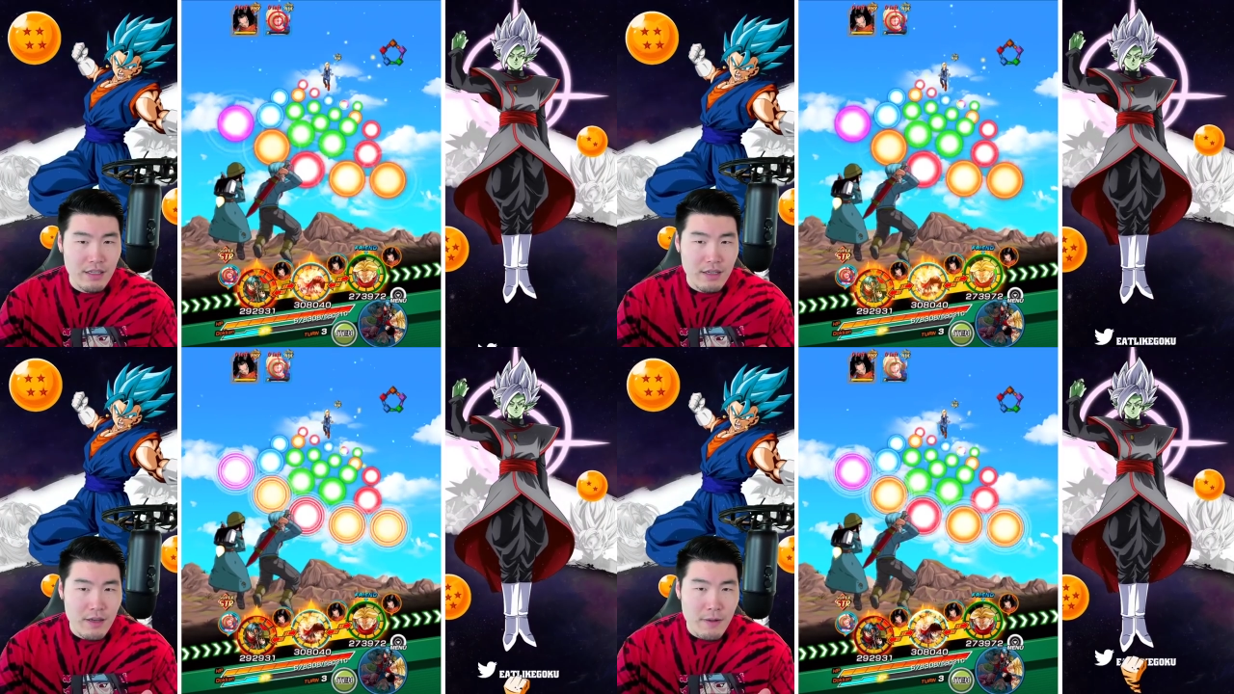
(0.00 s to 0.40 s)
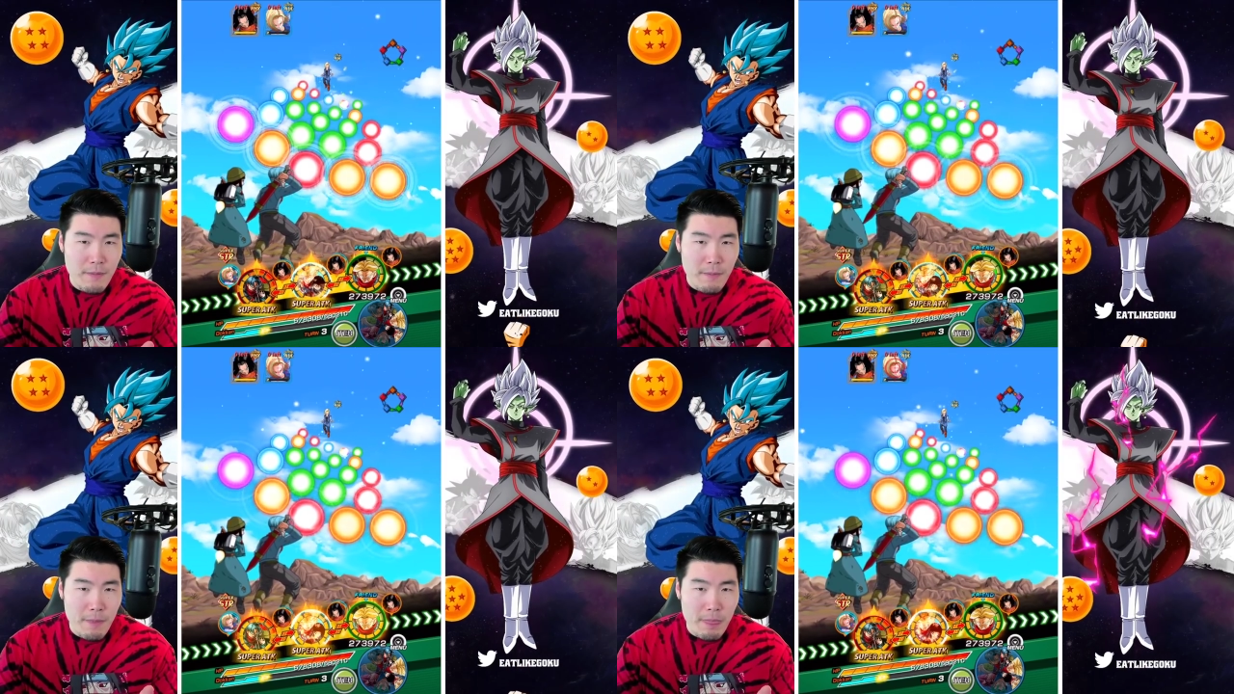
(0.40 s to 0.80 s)

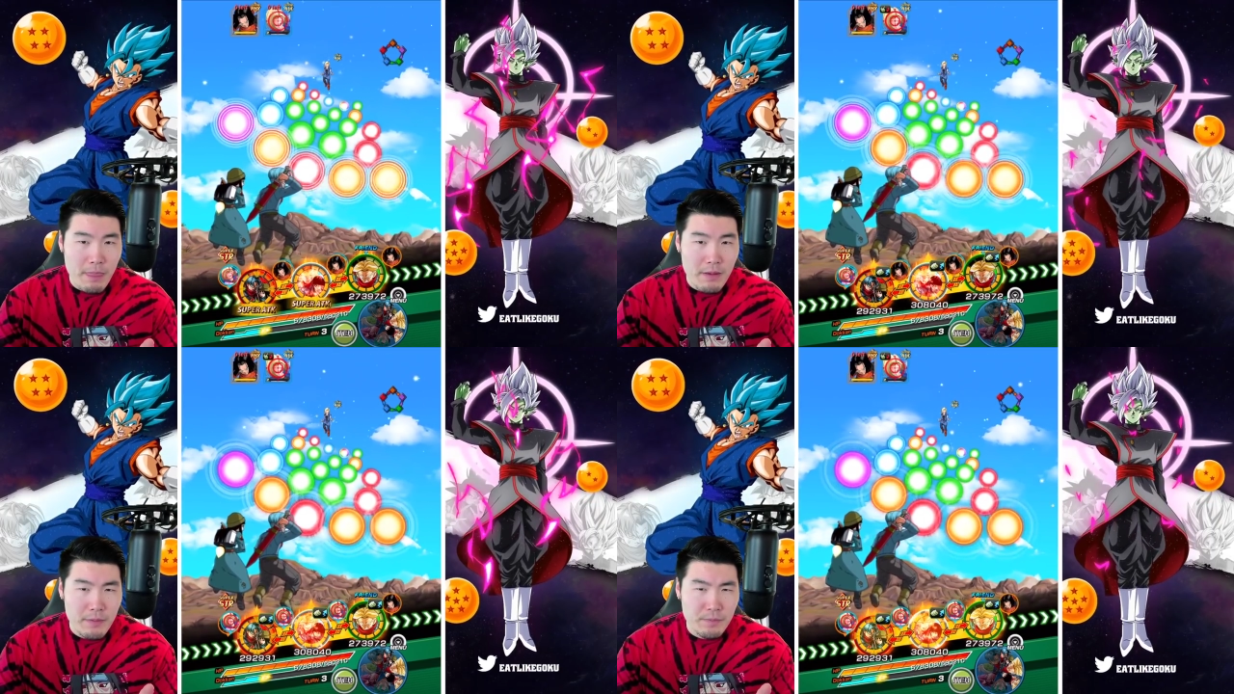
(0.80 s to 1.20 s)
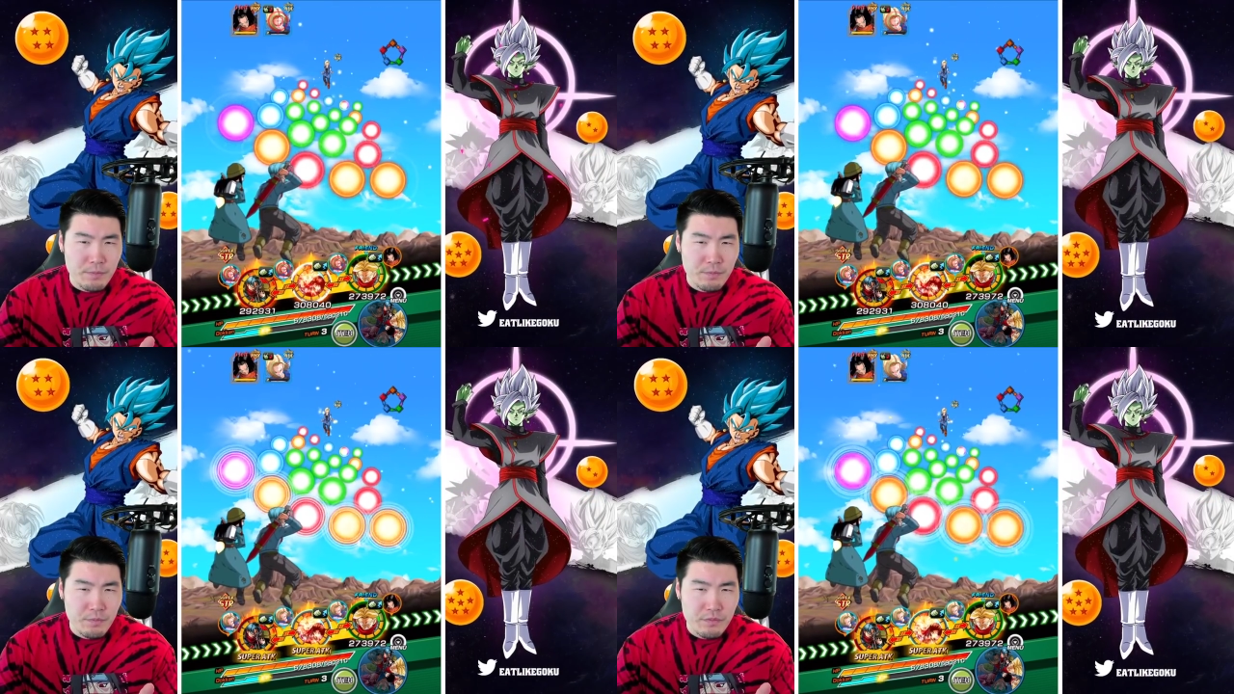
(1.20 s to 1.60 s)

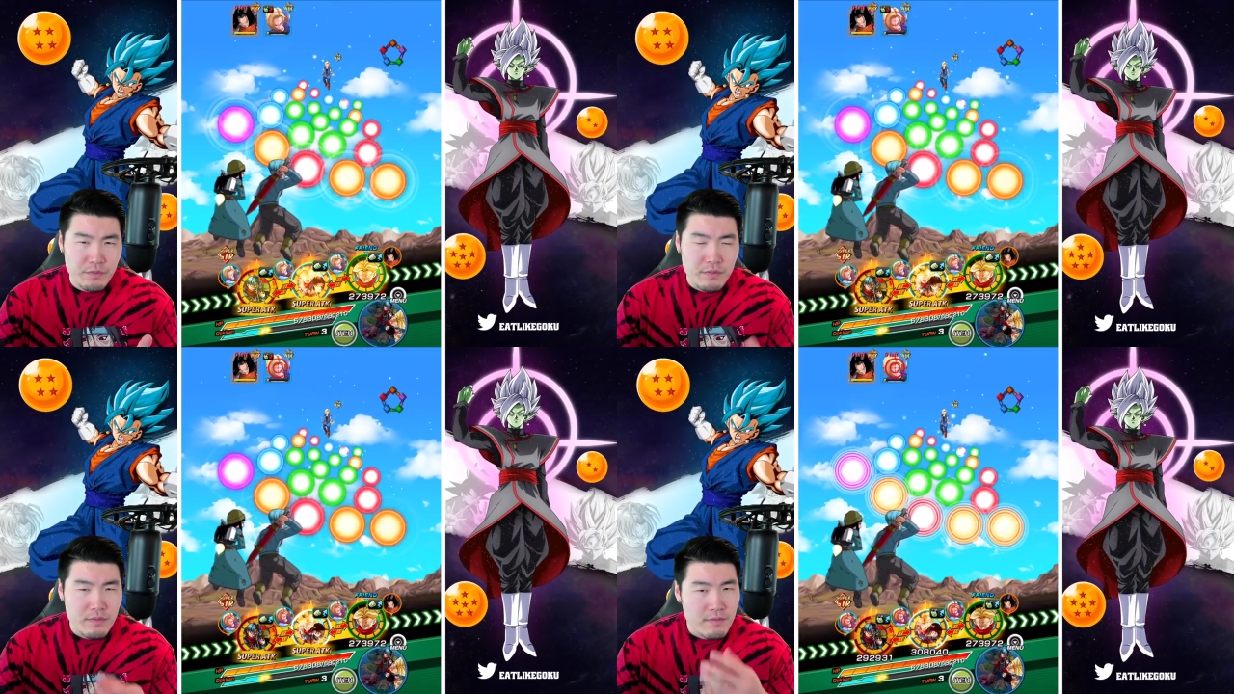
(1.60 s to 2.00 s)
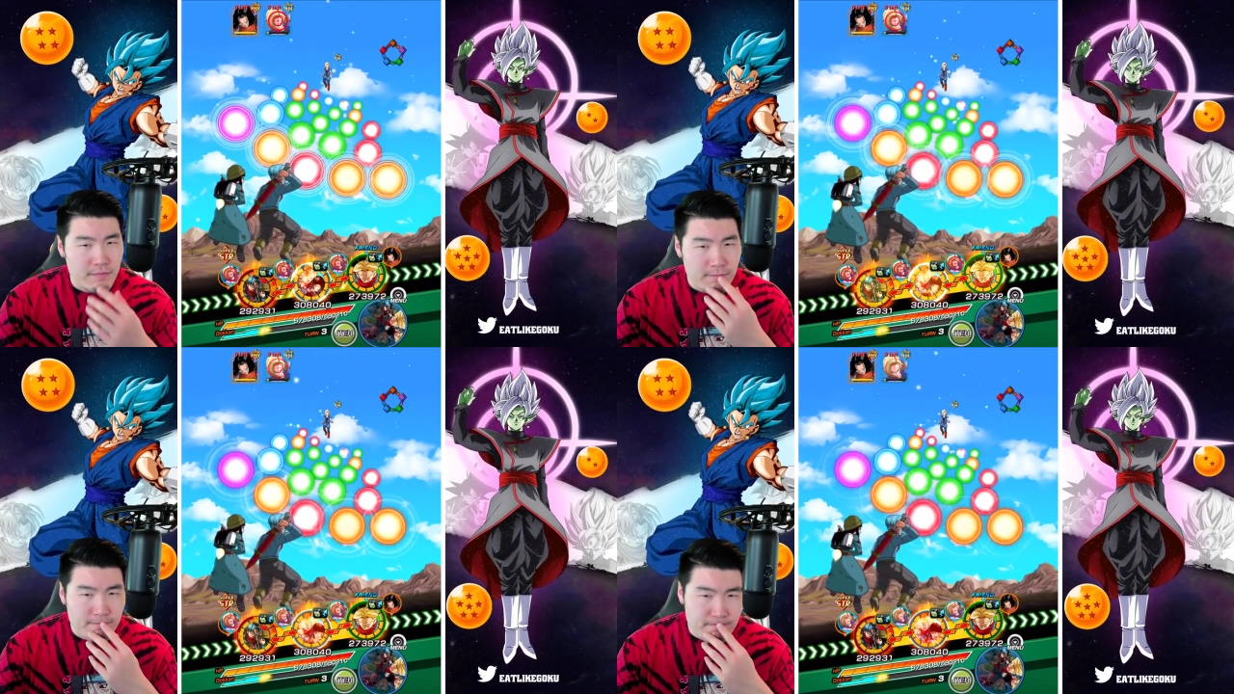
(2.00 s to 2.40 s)

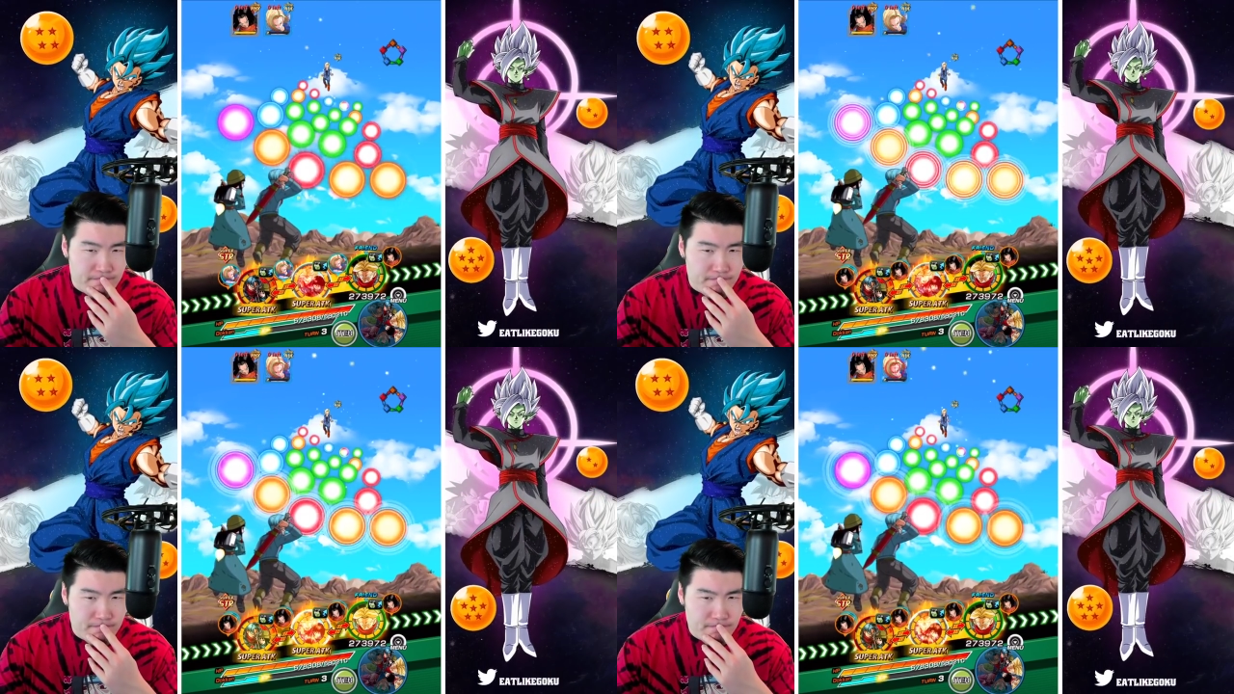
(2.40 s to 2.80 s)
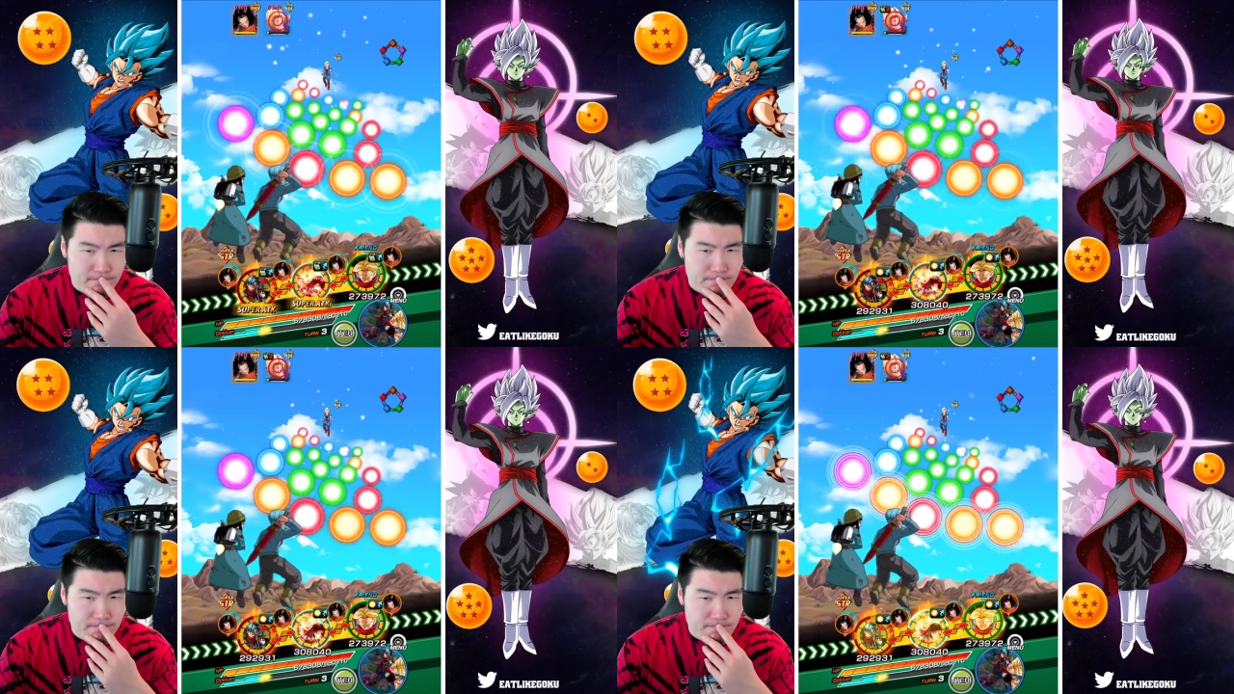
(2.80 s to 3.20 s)

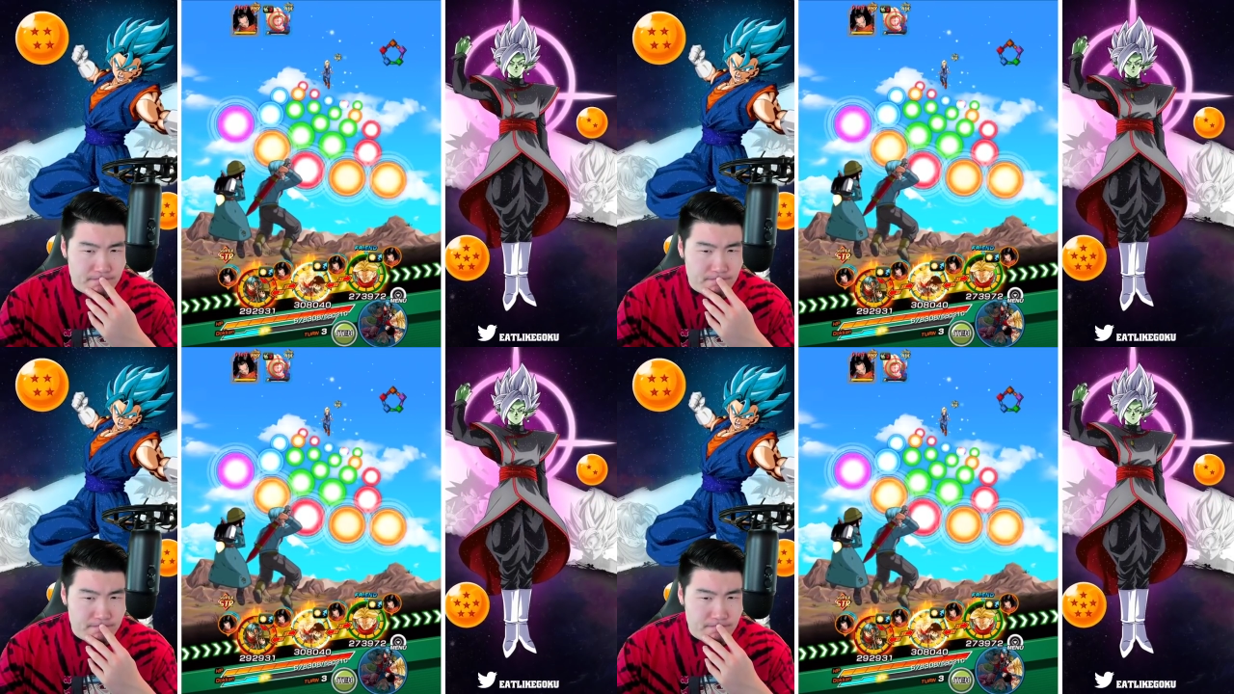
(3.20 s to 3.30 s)
(silence)